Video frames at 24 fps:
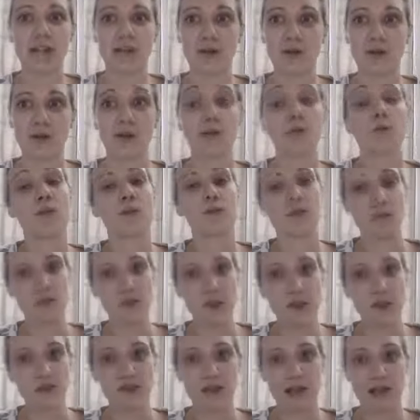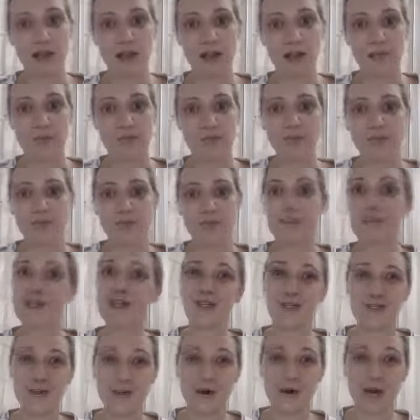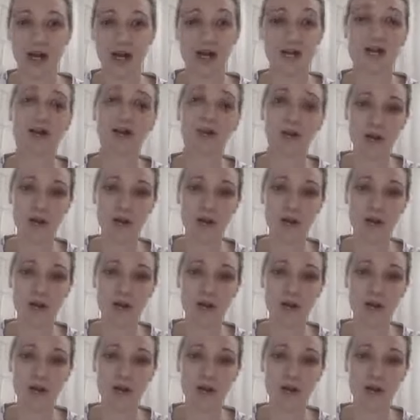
And when we remove that, because I know,